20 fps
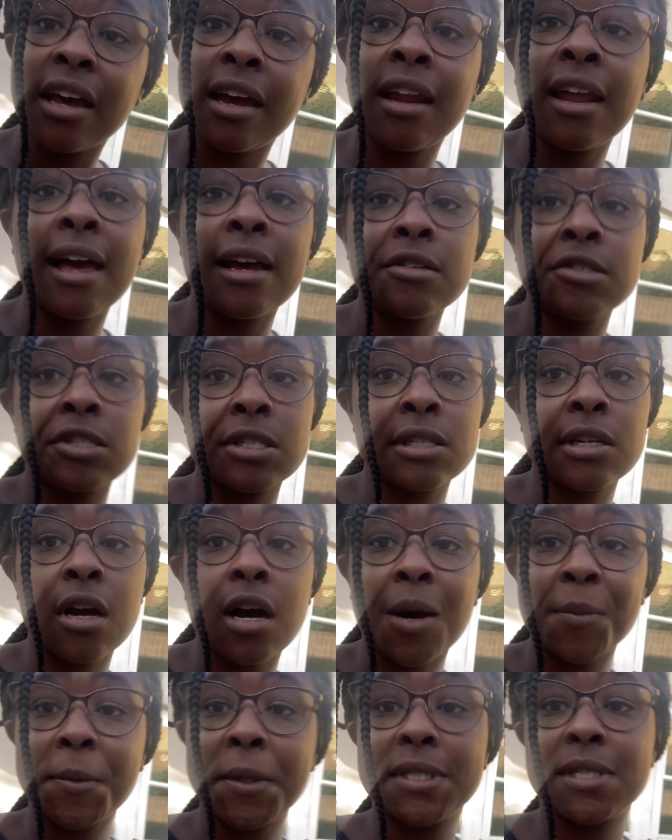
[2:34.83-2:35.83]
It has just
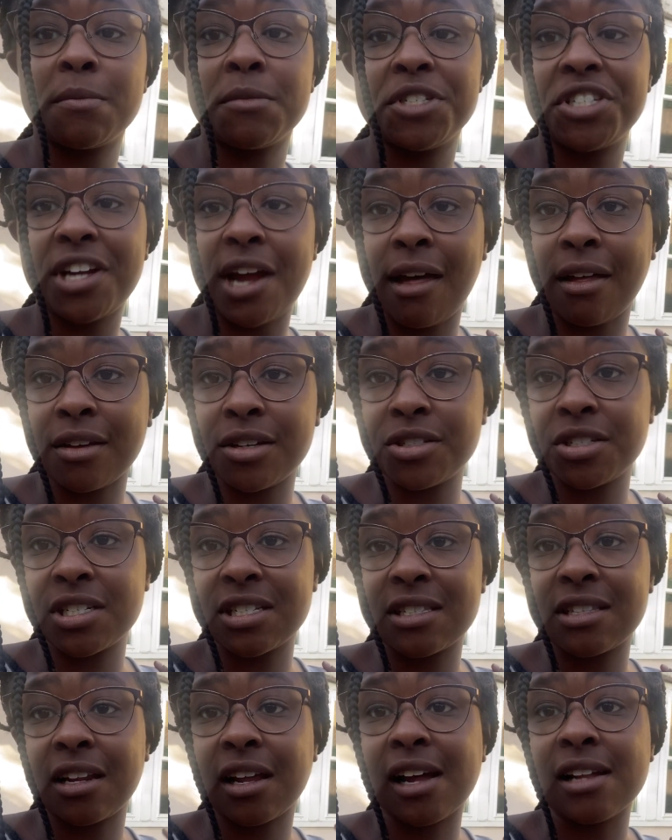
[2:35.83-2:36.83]
come with some
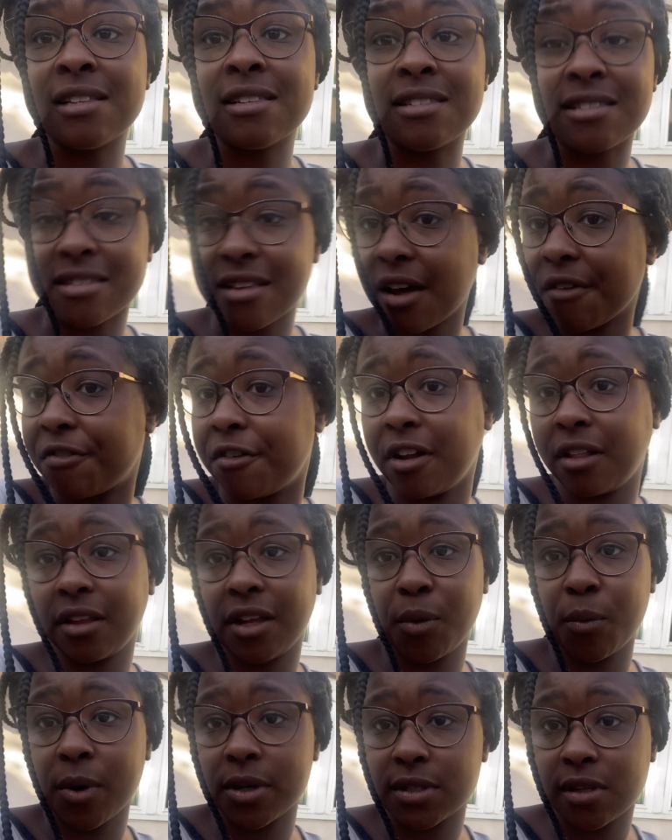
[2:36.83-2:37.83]
challenges that I
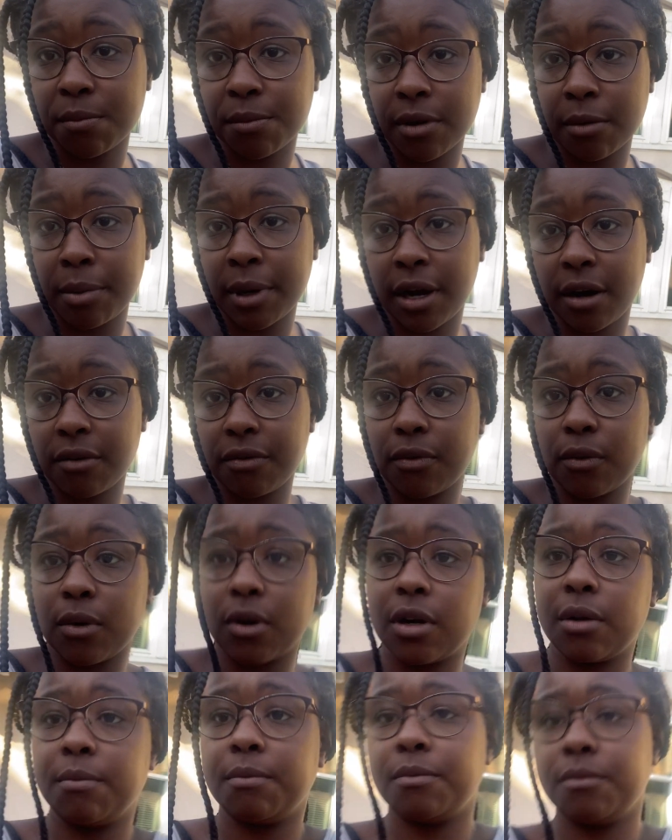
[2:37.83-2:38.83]
definitely wasn't prepared for.